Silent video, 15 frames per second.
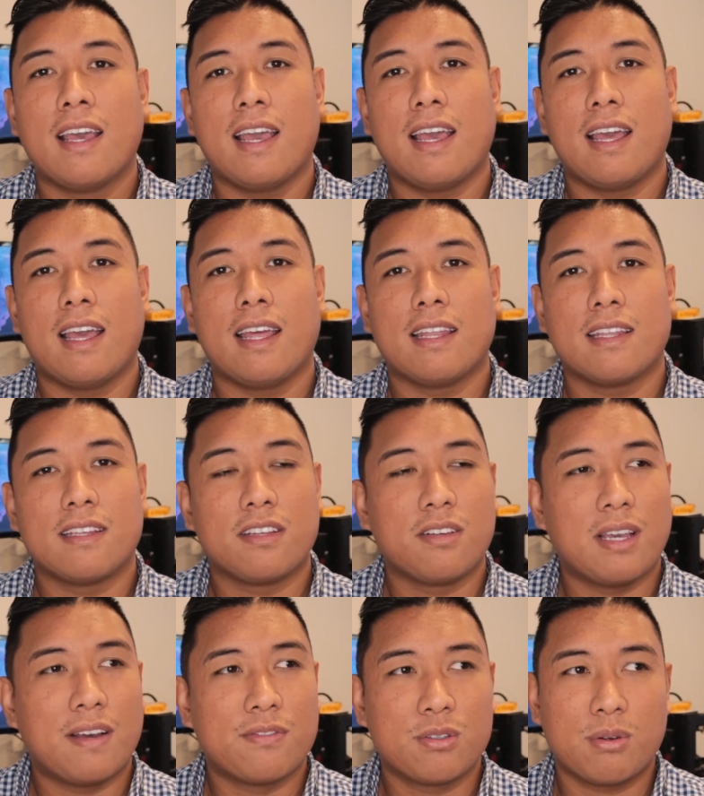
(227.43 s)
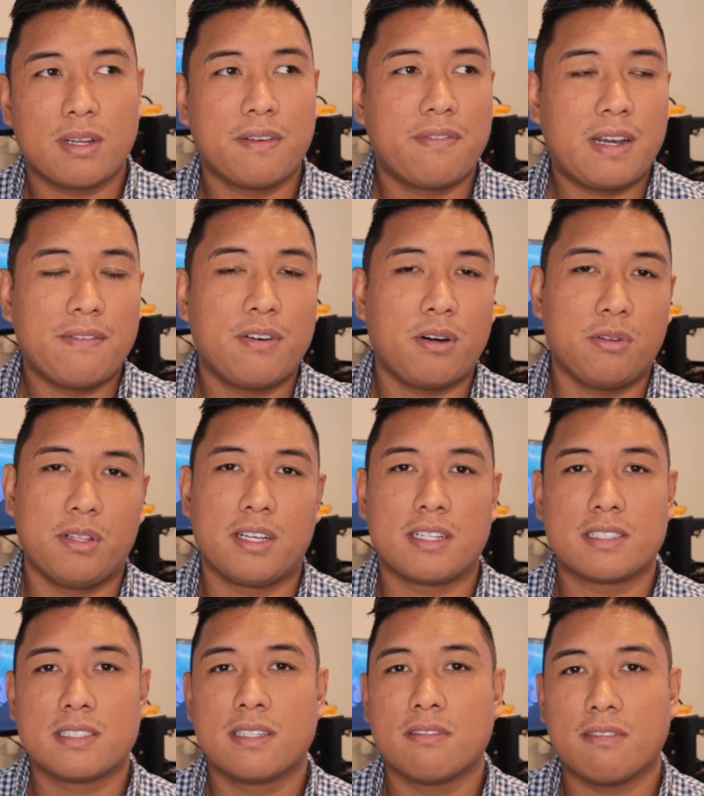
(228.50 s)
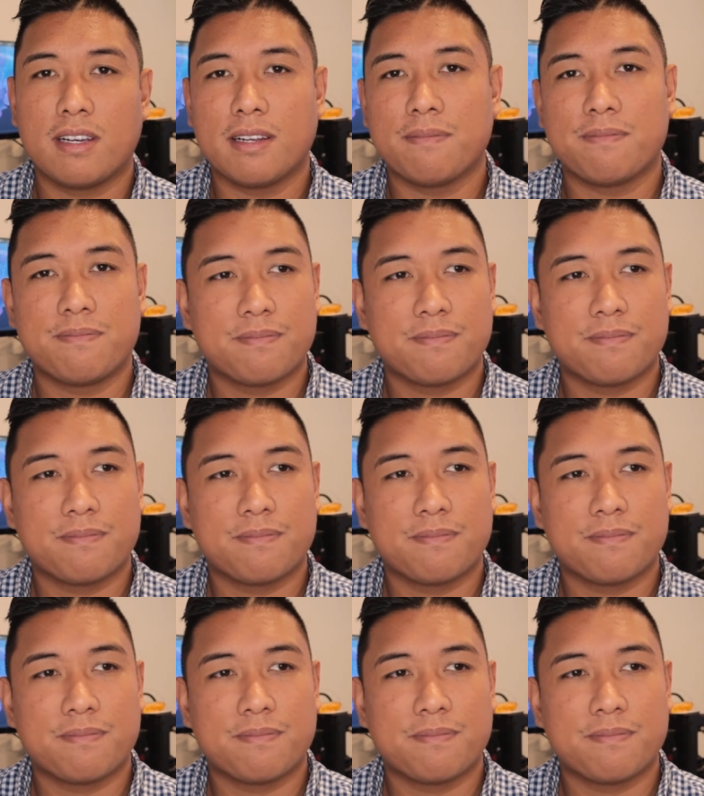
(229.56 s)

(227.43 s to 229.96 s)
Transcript: and you have 25 holdings, right?